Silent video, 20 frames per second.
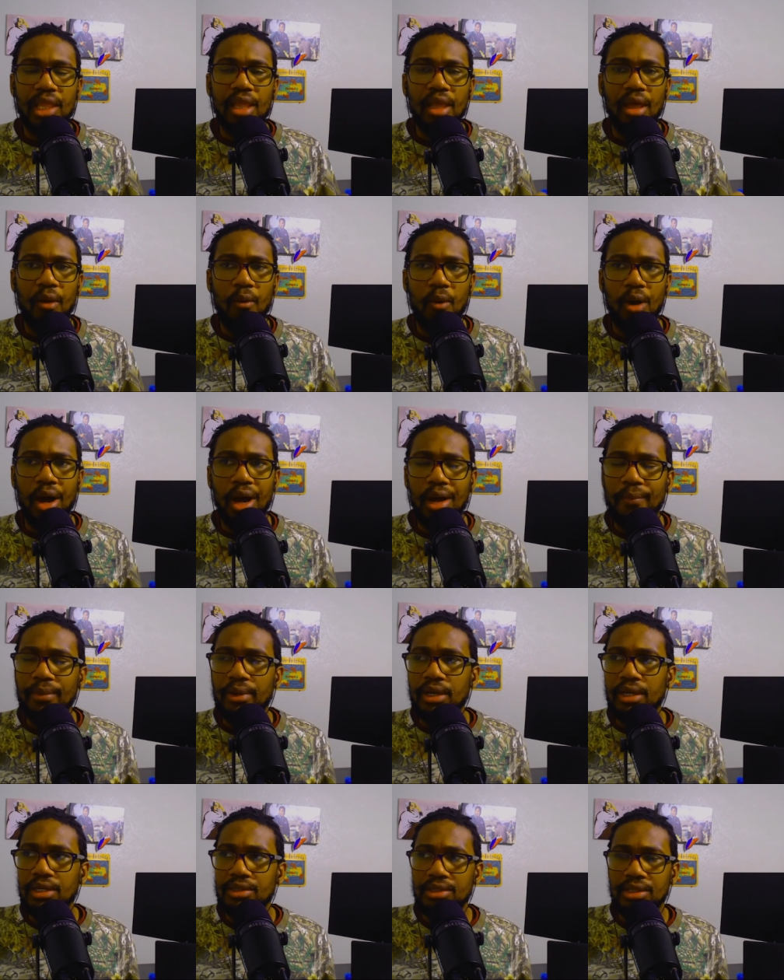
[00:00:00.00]
Why?
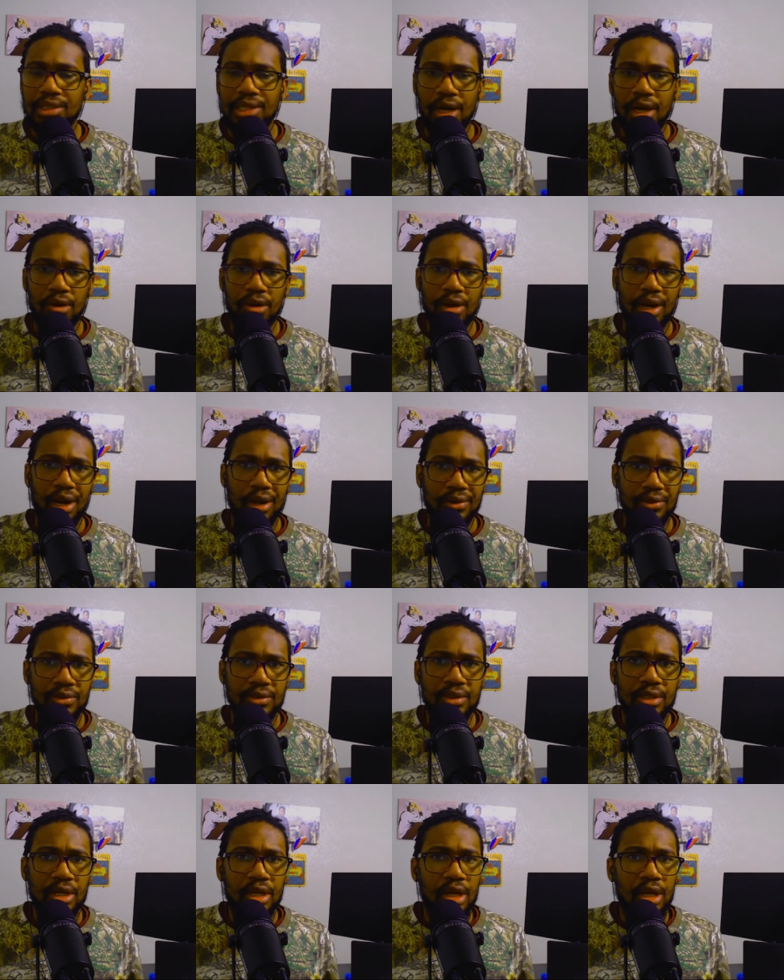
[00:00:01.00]
Because in our house,
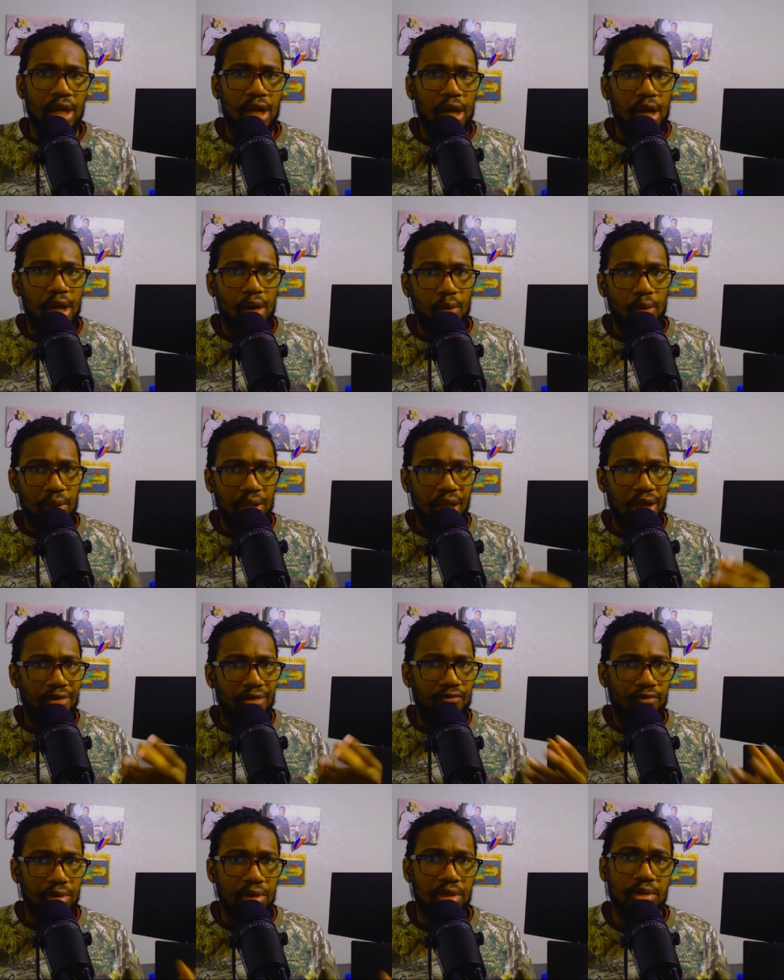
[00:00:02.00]
we
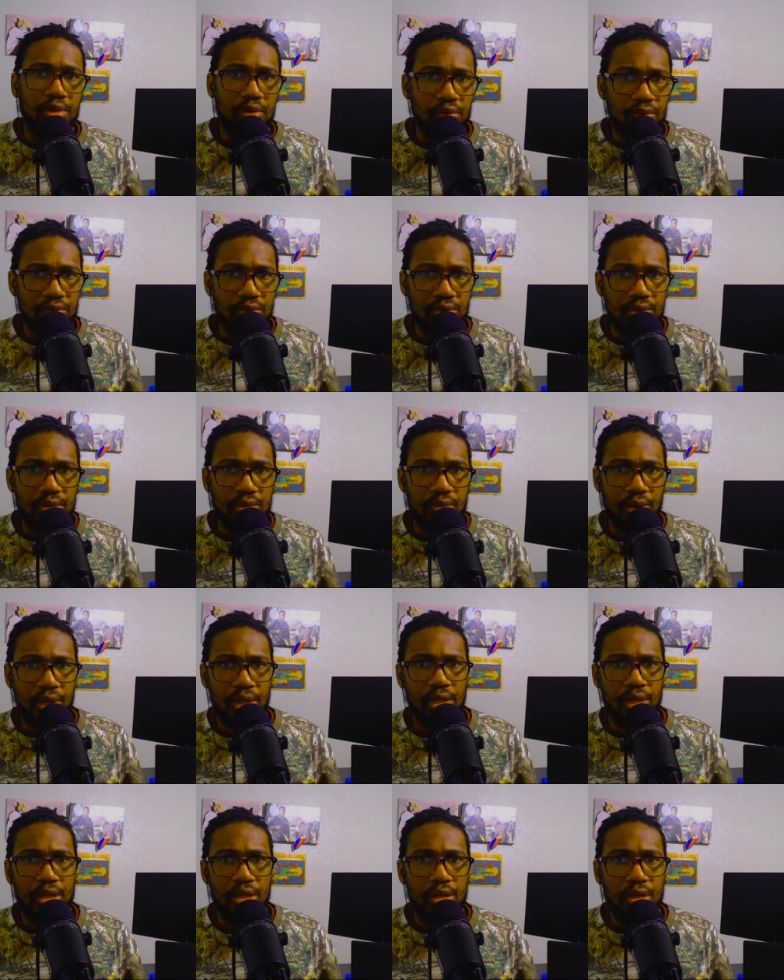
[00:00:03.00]
have windows,
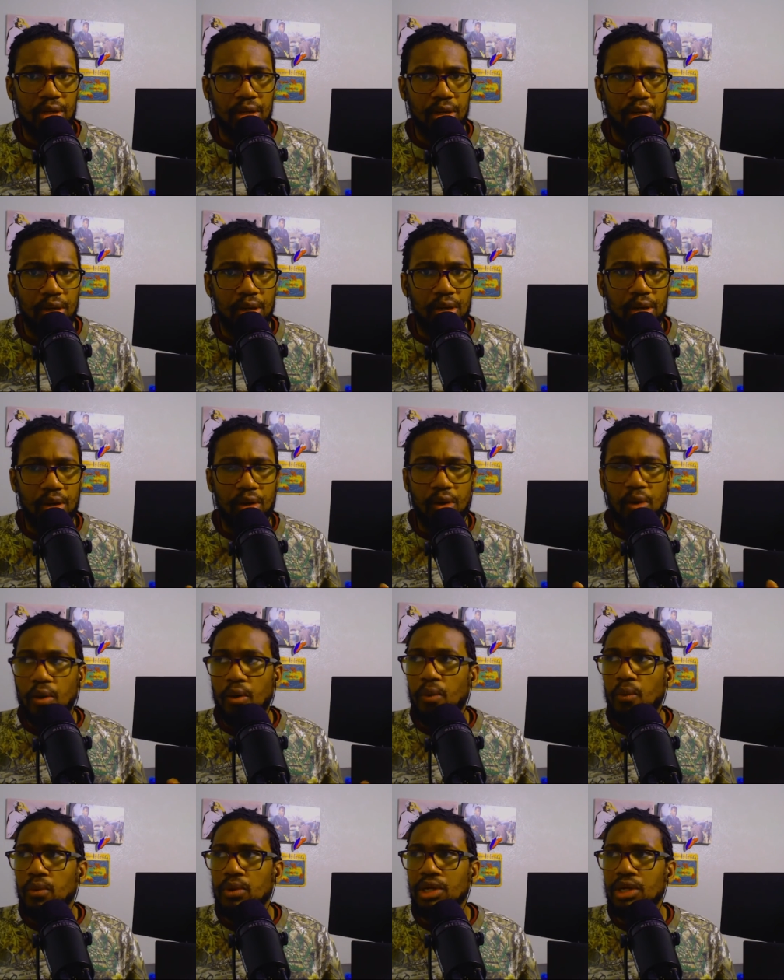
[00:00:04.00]
right?
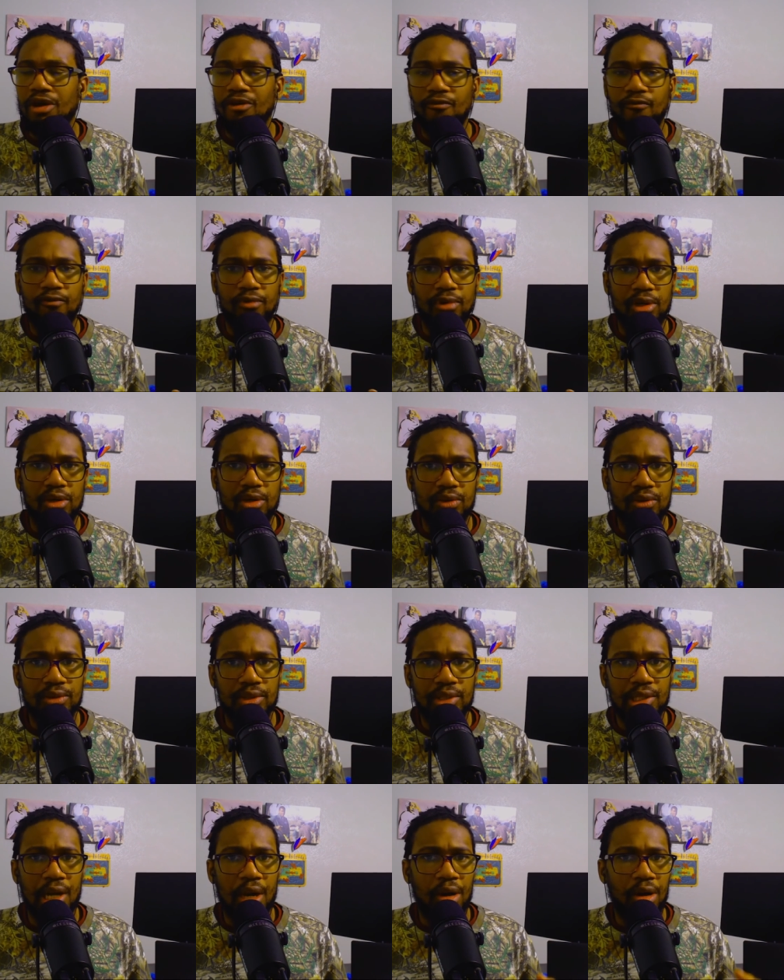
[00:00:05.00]
We have windows
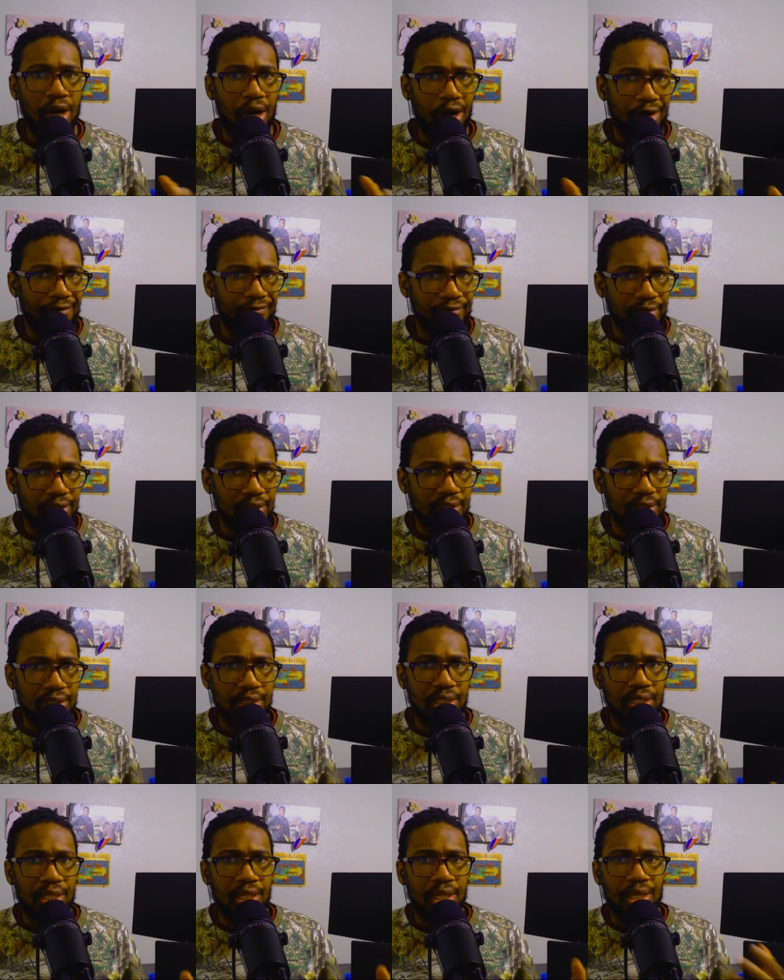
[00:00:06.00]
in our office
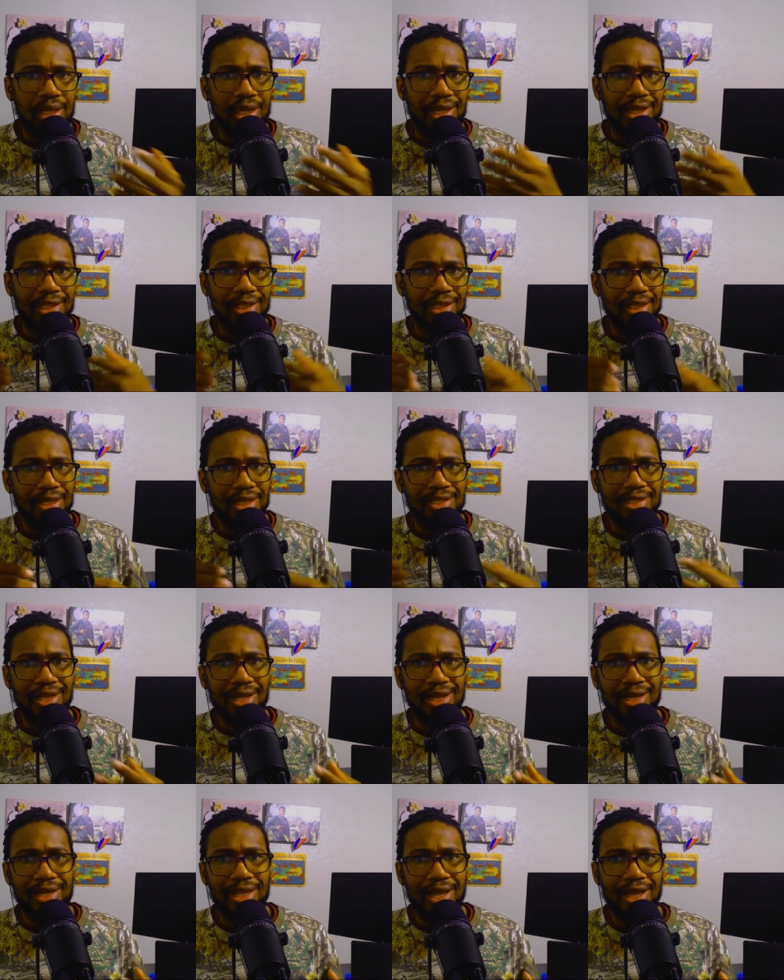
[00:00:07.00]
and things
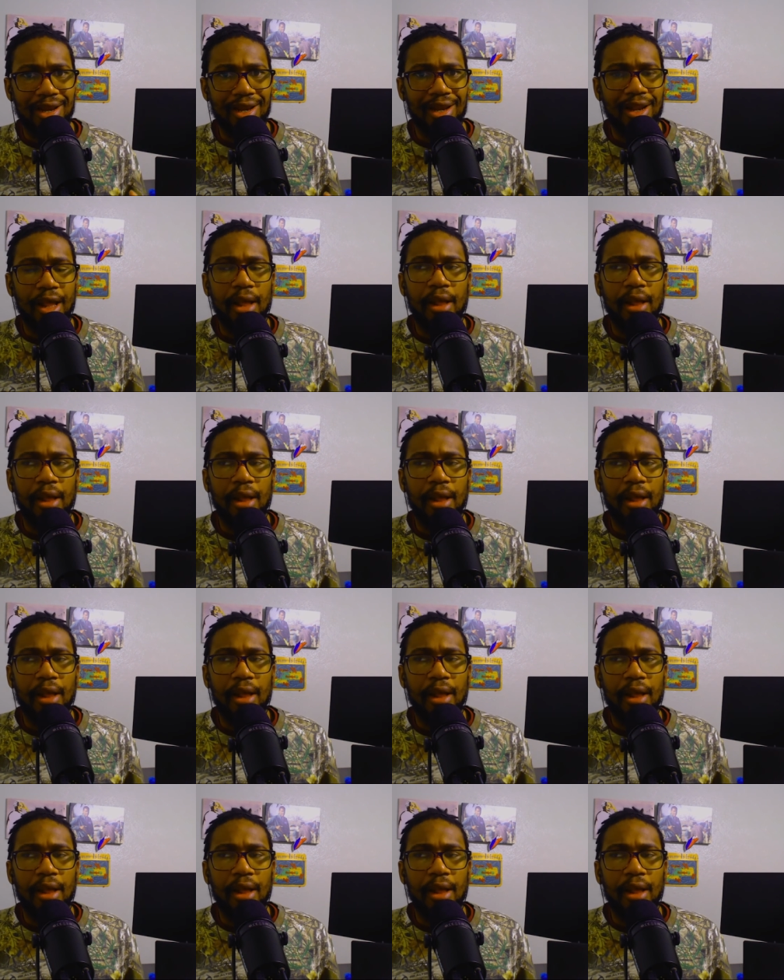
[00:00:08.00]
like that.